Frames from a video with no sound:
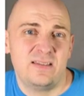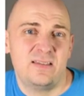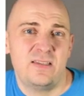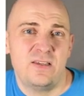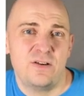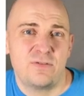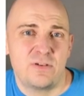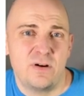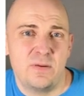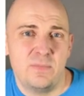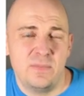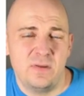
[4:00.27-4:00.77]

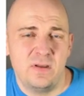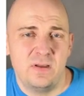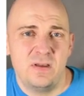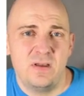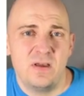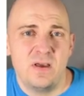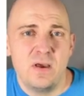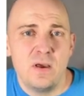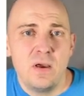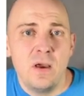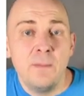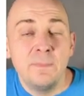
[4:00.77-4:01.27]
theorem.
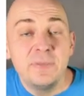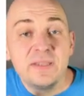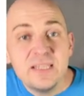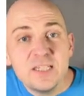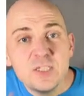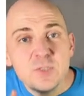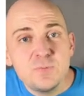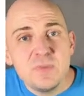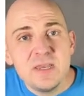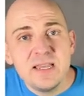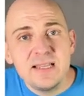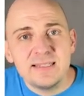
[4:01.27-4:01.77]
But
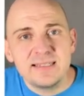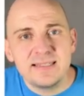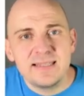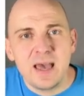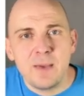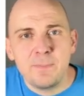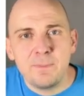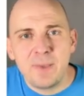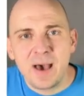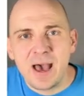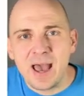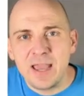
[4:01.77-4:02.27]
this means
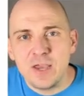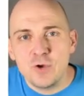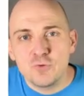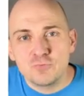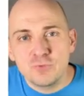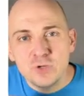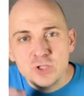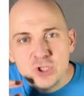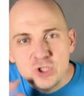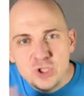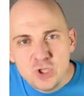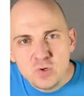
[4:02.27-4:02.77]
that by
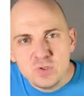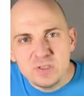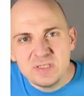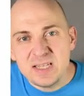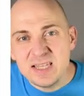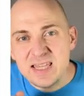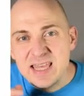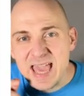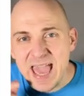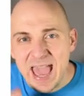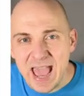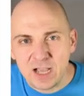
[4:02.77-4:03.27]

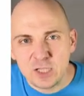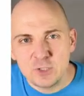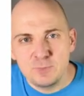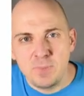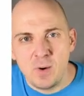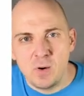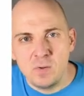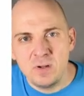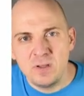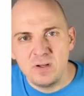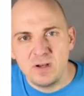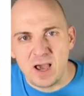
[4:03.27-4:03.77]
reducing the
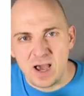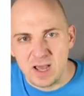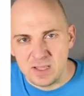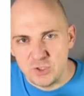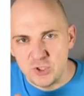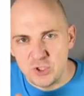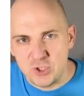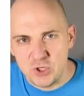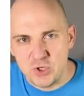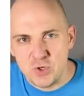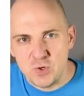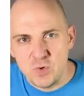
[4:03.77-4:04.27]
exponent on
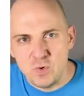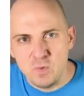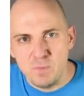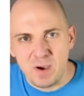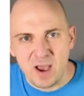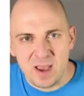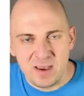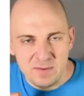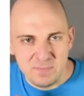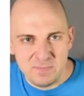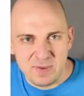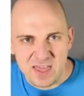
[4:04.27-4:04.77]
2,
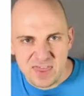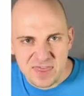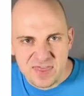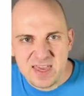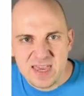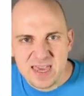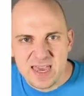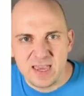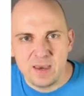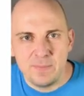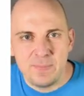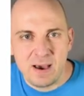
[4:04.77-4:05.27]
by, by
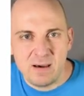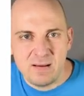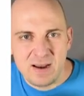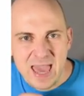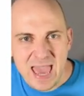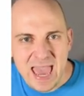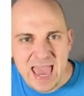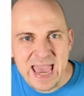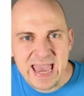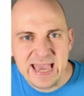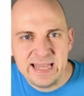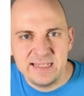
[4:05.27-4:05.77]
thinking about
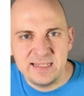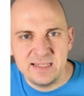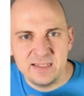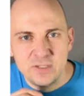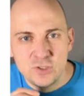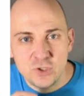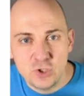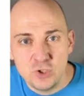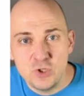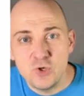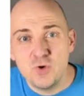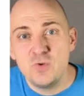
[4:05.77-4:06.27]
a to the
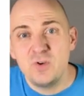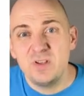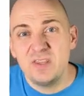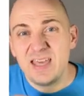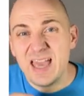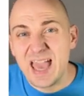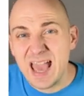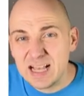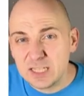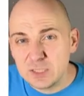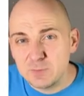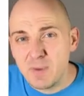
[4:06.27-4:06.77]
2 to
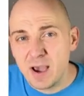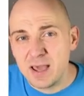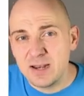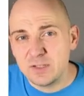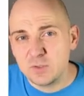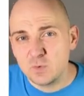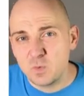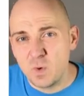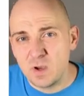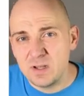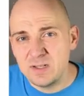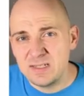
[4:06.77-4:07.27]
the s
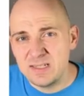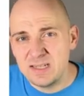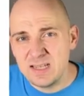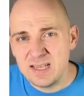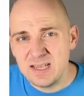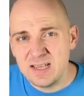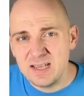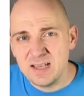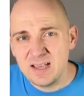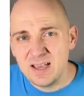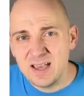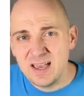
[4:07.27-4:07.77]
minus
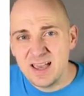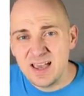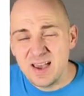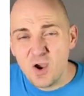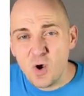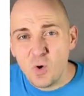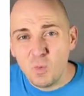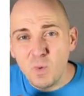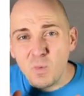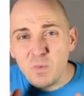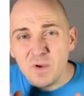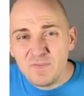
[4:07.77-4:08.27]
1d,
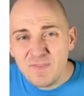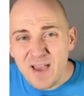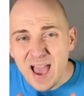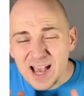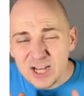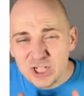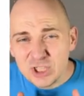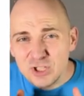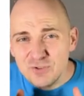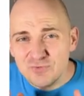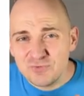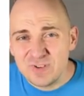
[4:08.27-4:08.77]
what we've
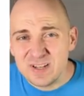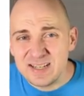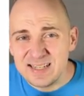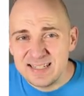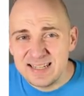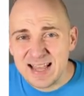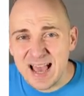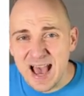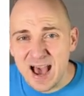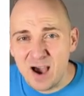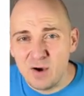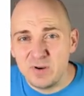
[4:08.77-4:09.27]
actually written
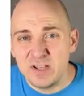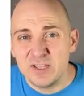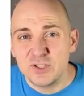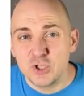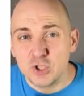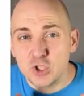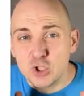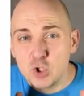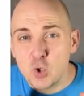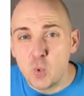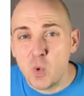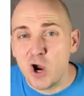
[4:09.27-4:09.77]
down is a
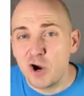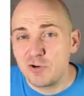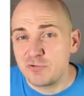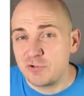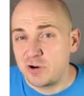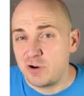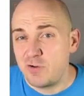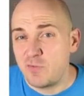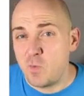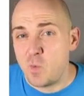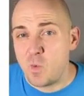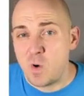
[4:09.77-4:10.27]
square
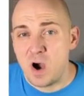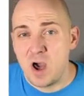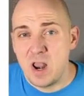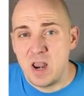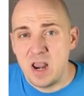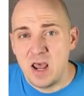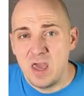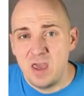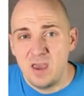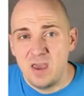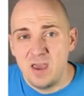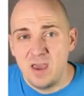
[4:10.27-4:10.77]
root of
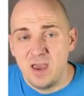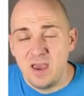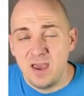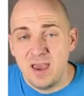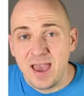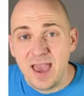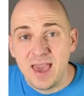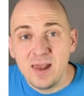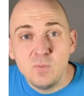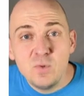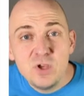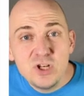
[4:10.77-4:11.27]
1.
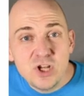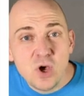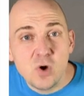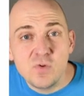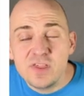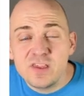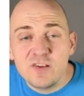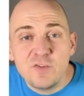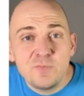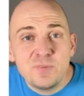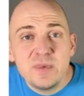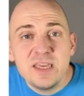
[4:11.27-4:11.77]
And we know
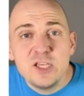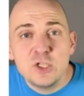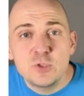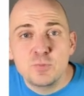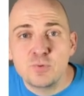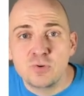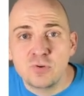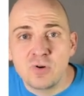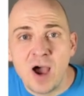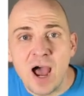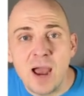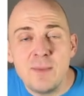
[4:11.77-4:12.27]
that if p is
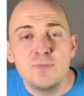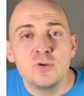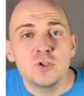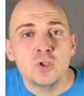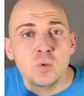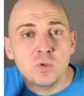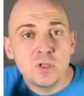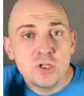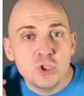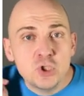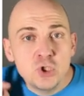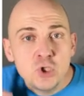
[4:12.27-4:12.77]
prime, there's
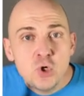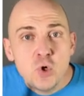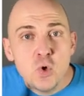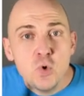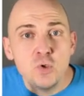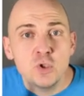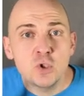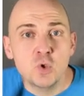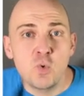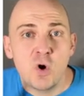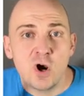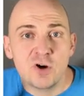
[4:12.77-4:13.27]
only
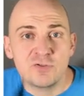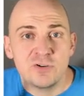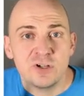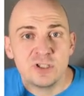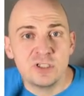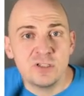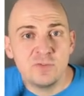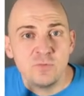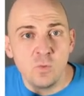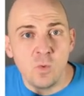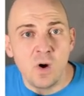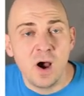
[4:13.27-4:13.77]
two square
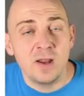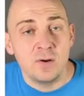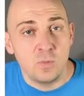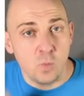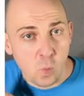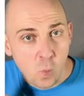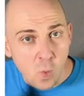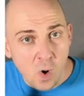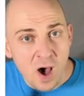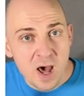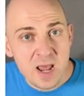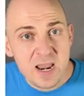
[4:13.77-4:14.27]
roots of 1,
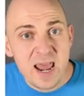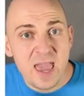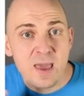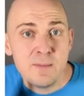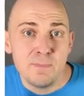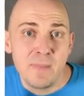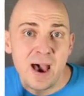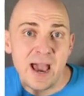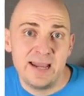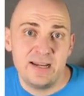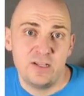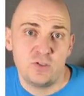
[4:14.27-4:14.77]
1 and
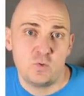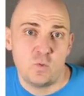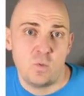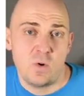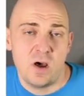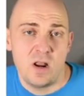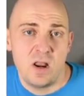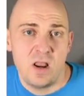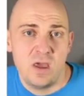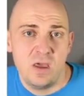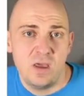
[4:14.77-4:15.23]
minus 1.